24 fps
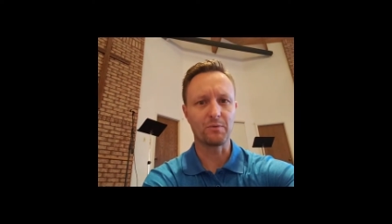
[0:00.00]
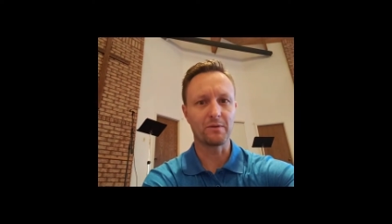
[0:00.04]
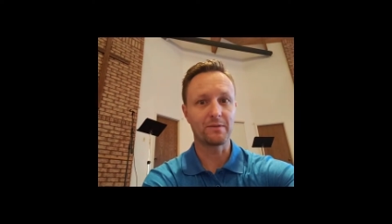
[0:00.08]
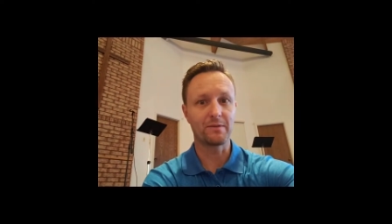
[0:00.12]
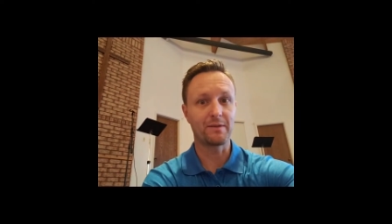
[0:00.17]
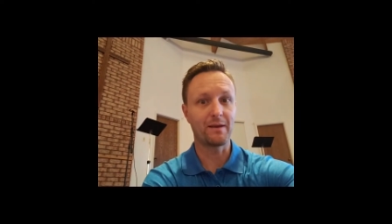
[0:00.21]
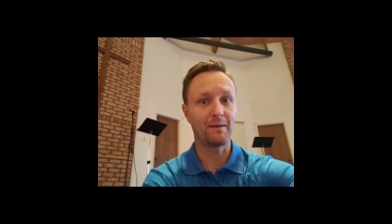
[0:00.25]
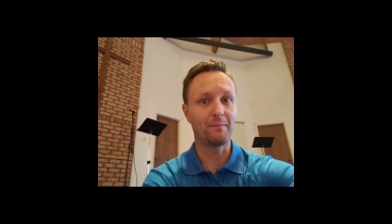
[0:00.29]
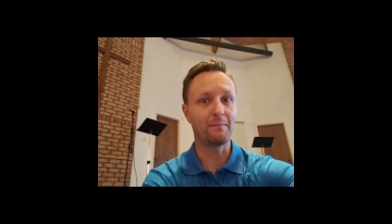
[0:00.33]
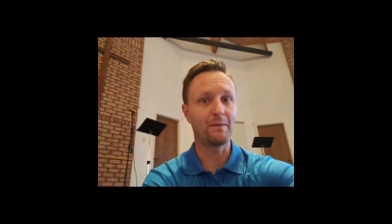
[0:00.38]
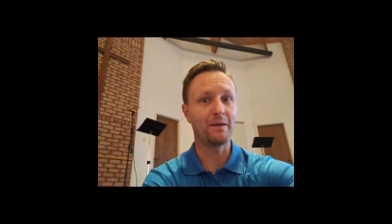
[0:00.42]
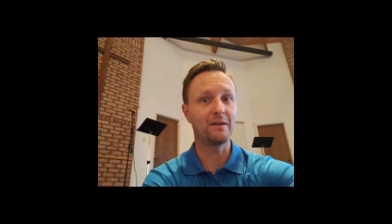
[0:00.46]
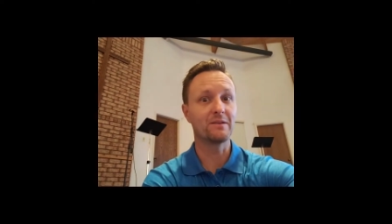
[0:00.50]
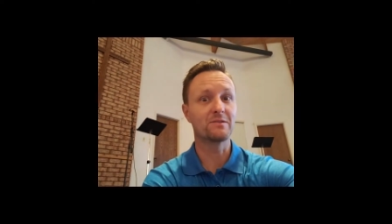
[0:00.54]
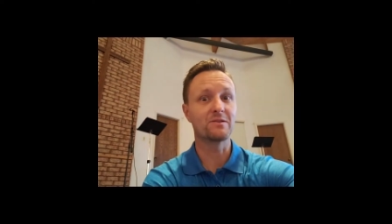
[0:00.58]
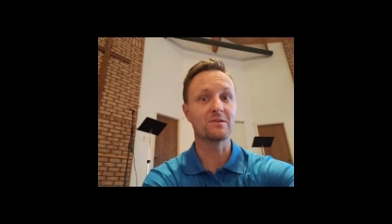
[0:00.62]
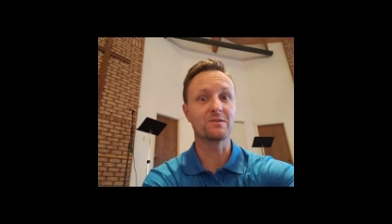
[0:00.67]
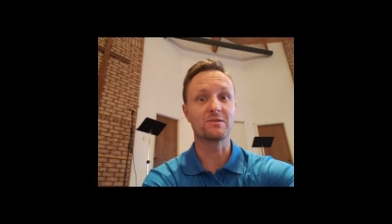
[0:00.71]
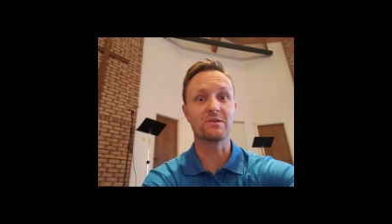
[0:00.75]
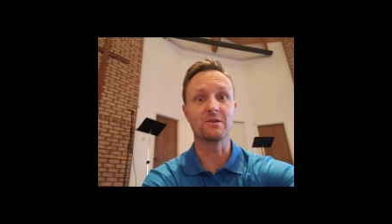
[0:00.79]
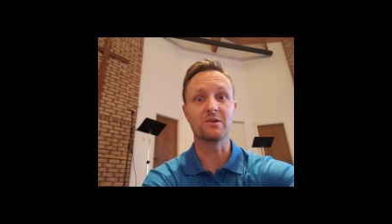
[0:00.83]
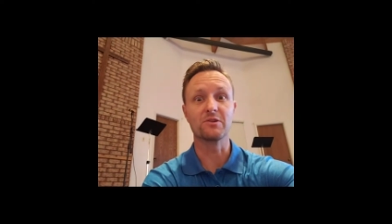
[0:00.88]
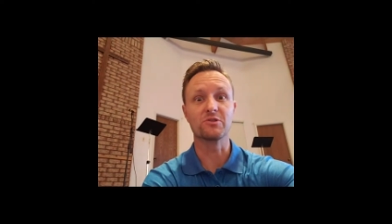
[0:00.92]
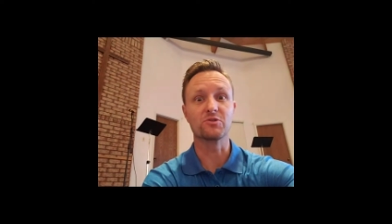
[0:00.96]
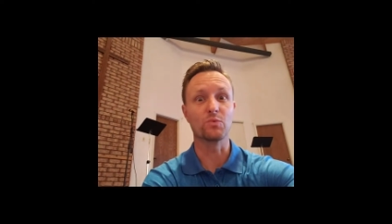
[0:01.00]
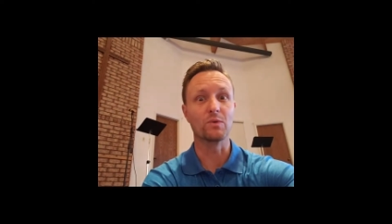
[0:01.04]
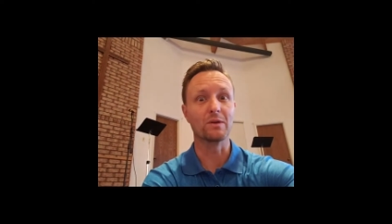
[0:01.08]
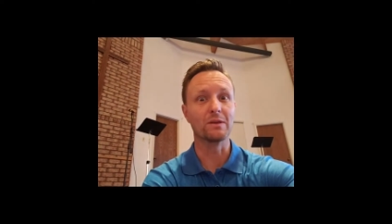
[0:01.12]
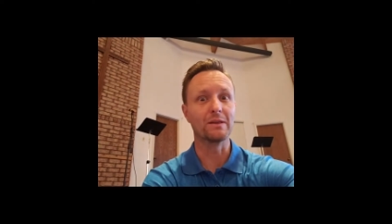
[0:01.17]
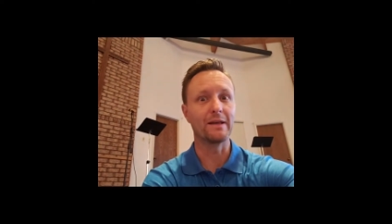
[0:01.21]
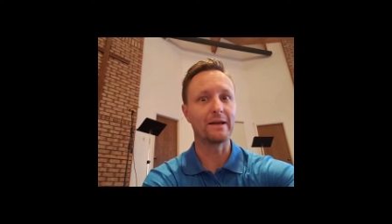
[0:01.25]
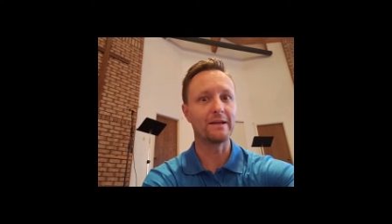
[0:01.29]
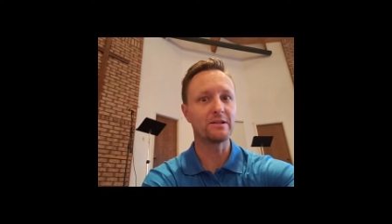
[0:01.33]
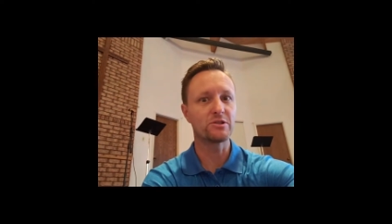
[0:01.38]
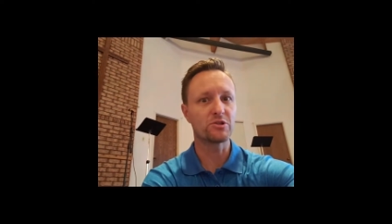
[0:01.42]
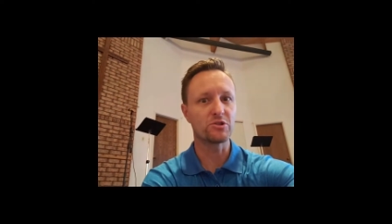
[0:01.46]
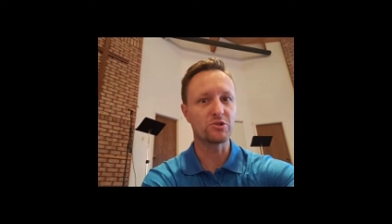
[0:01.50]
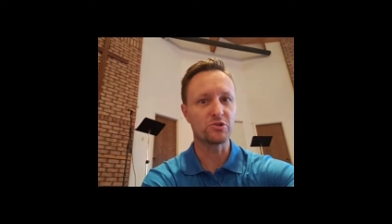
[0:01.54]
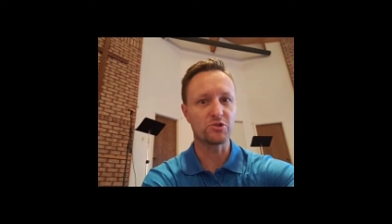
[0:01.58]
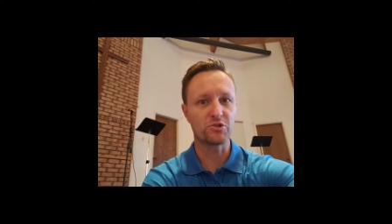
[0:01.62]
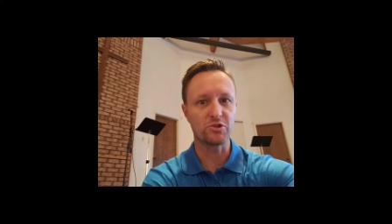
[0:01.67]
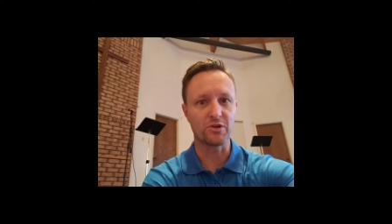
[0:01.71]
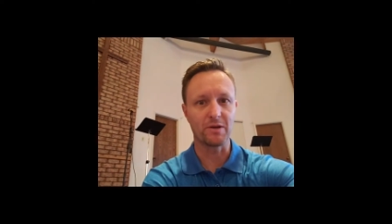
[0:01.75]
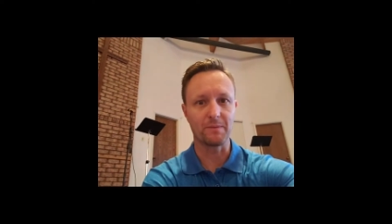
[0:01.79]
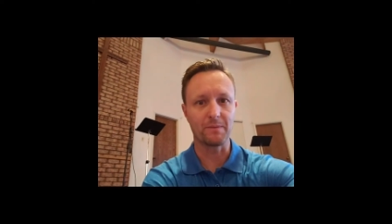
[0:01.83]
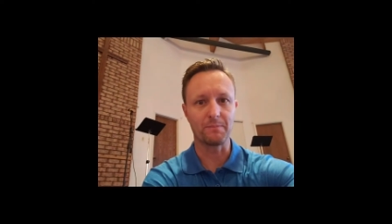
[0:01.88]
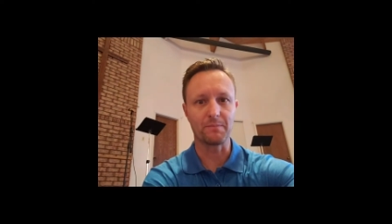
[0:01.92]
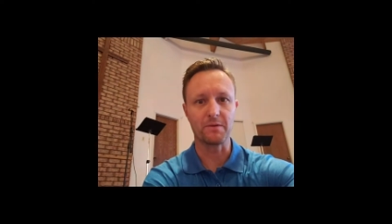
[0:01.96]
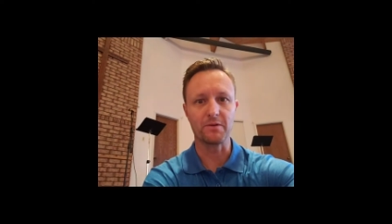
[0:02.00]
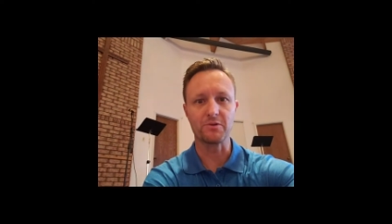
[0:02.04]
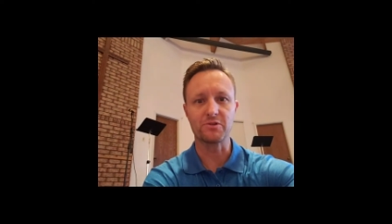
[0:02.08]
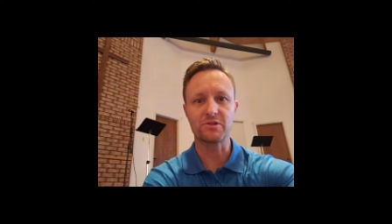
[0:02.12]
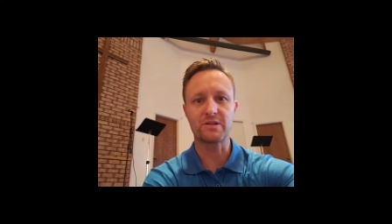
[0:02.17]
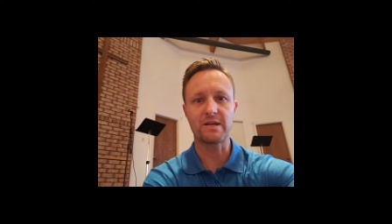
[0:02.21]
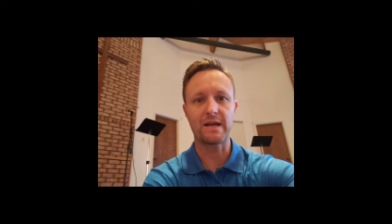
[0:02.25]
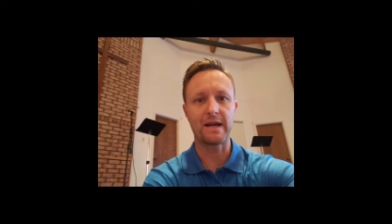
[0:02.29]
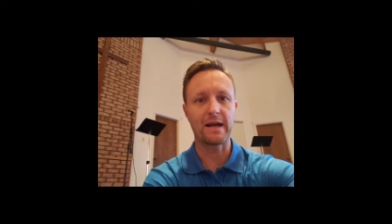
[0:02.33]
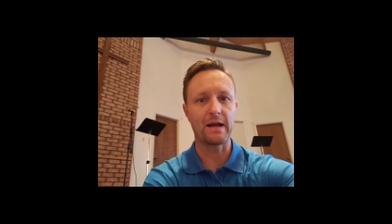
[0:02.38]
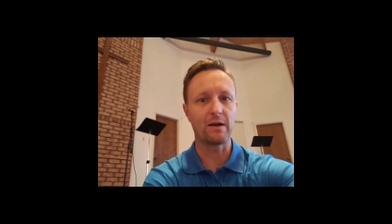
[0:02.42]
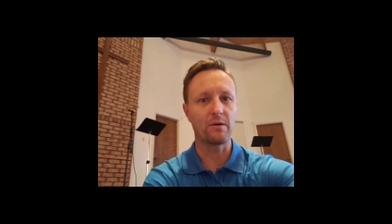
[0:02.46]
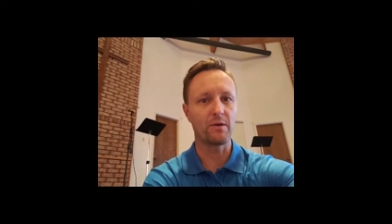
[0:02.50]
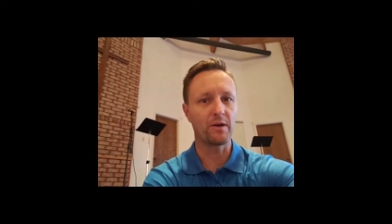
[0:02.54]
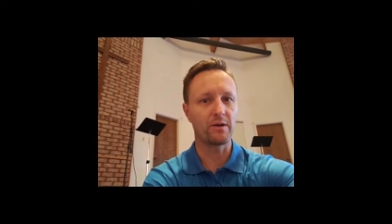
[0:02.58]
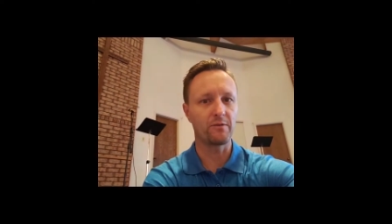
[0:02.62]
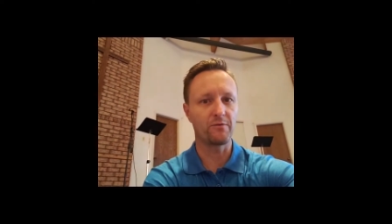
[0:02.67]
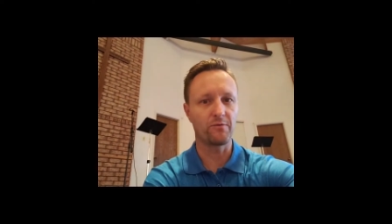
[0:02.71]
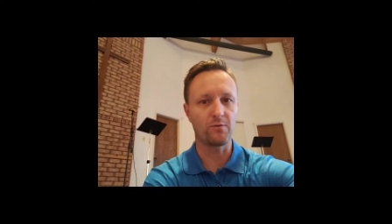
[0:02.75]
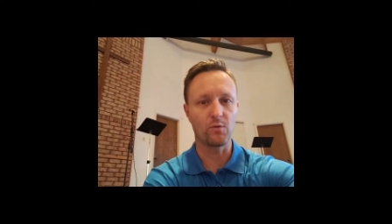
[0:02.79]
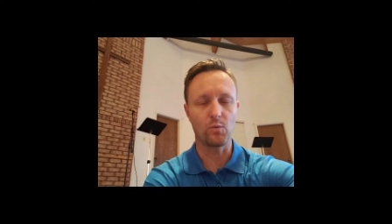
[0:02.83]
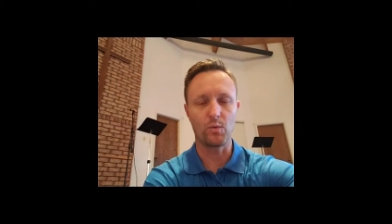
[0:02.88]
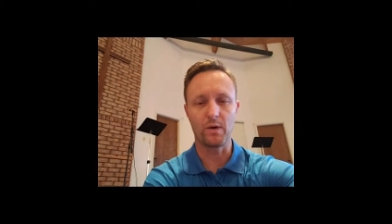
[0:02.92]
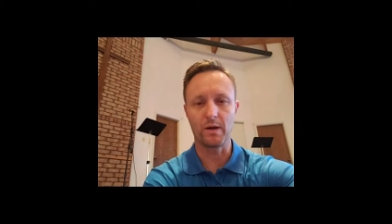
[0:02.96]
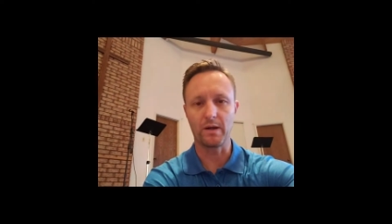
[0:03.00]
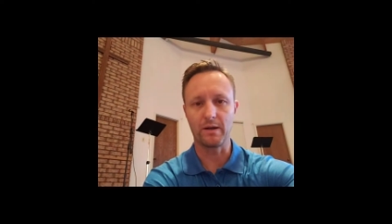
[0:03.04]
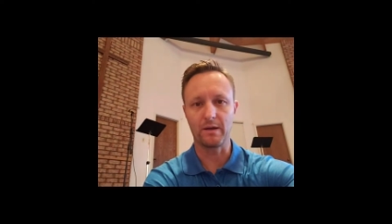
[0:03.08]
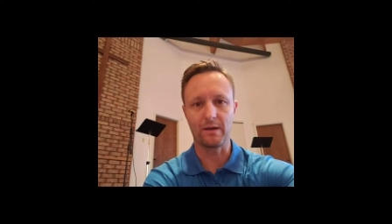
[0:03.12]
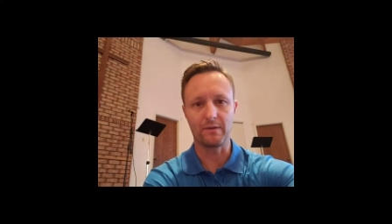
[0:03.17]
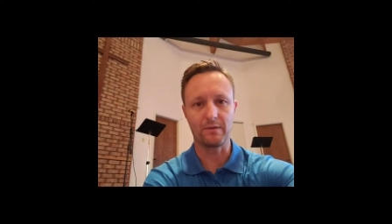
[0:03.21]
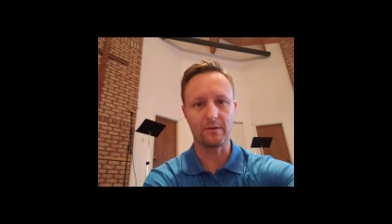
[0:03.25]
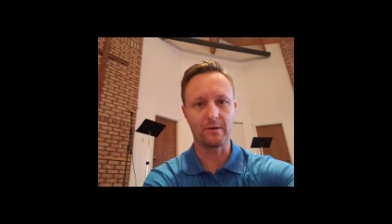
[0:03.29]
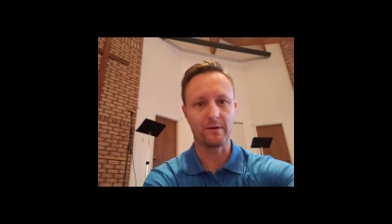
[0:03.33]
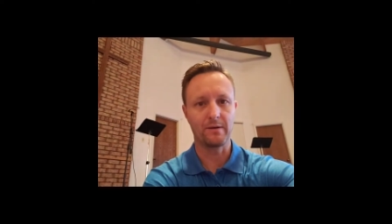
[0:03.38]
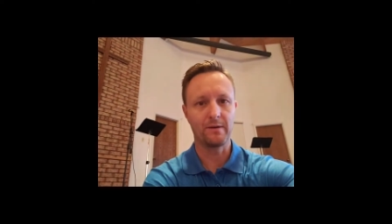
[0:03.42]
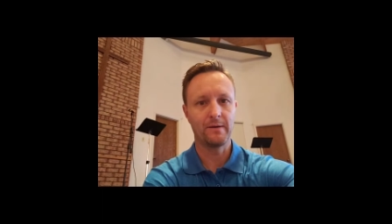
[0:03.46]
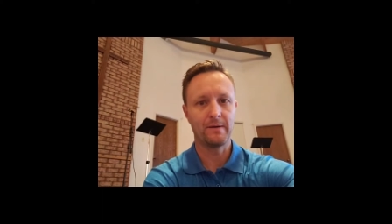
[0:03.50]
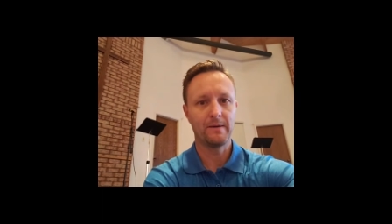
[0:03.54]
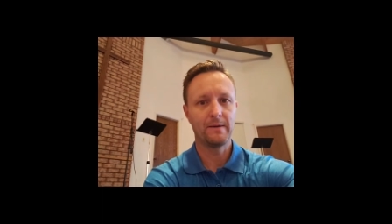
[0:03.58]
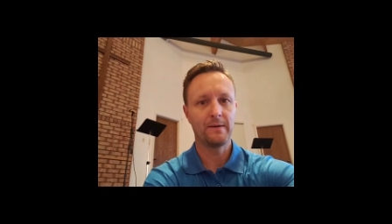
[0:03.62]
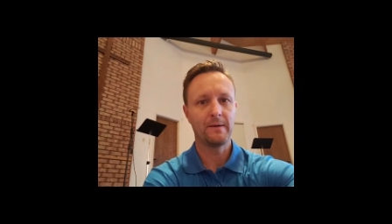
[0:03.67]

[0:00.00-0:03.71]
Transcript: What that means is there's relationship, there's caring for one another,